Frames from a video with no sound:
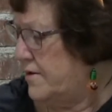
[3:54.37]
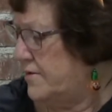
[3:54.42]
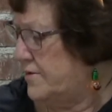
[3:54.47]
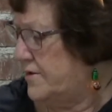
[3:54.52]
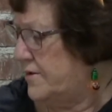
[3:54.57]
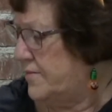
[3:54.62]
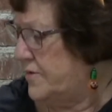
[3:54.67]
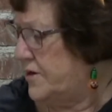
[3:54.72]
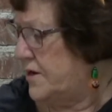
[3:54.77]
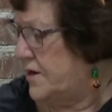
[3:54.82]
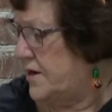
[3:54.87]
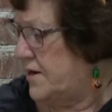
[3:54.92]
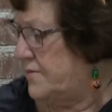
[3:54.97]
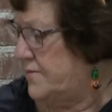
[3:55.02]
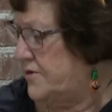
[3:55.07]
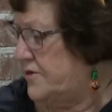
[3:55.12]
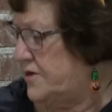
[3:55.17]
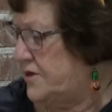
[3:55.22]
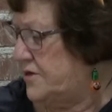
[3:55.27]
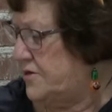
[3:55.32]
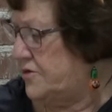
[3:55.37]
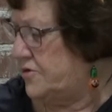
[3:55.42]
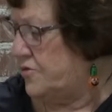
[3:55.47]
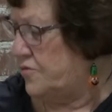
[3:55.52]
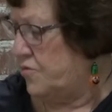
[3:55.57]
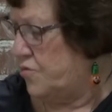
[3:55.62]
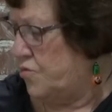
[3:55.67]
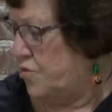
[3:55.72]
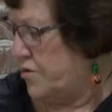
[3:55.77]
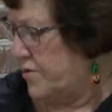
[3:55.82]
Sometimes these
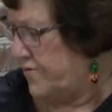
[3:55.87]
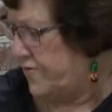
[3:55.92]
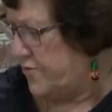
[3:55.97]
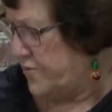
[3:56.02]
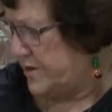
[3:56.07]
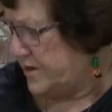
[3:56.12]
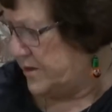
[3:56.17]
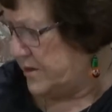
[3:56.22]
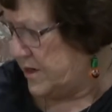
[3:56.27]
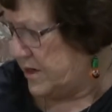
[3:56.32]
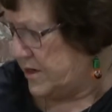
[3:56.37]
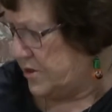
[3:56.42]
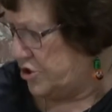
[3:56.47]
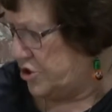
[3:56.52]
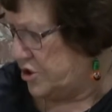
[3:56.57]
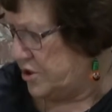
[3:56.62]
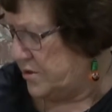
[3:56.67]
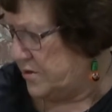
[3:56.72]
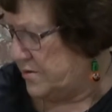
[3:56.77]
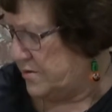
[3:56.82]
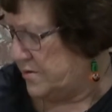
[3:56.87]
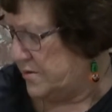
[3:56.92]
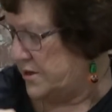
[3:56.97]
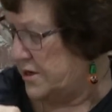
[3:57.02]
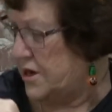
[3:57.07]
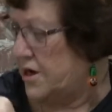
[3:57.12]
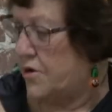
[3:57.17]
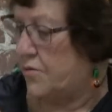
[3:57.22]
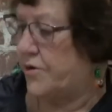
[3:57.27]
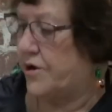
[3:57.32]
don't work for Miss Tasha.
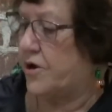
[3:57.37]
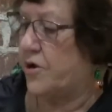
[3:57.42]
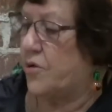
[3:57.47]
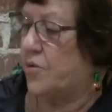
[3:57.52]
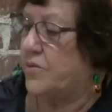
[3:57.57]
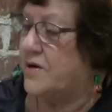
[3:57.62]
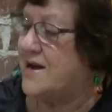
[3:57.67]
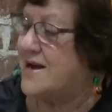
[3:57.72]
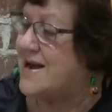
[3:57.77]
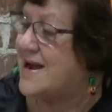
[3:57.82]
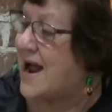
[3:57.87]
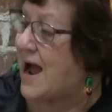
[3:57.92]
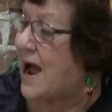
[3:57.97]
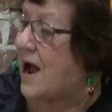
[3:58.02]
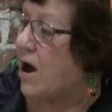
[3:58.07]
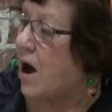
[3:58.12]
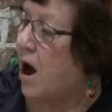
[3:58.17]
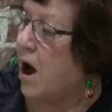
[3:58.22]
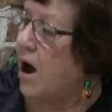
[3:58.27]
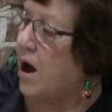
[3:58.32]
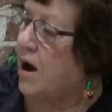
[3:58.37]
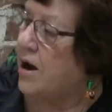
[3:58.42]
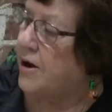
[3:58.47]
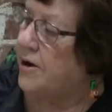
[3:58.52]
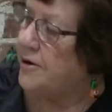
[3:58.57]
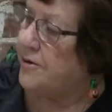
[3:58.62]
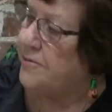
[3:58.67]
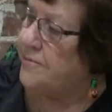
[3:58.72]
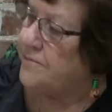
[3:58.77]
There we go. Nine.